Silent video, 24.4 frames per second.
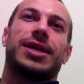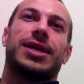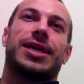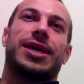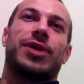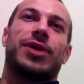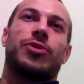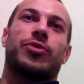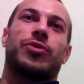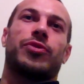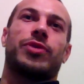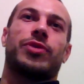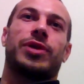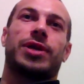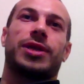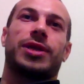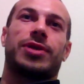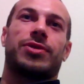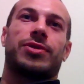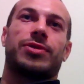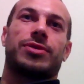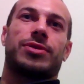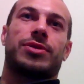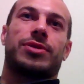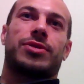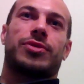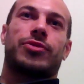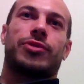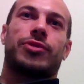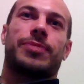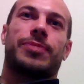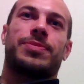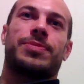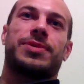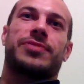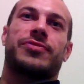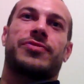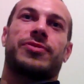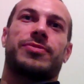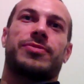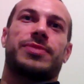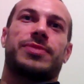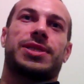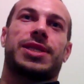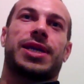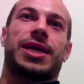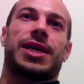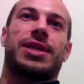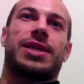get really good grips from
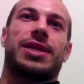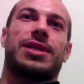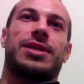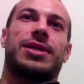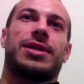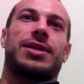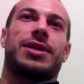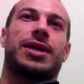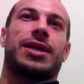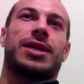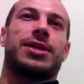standing,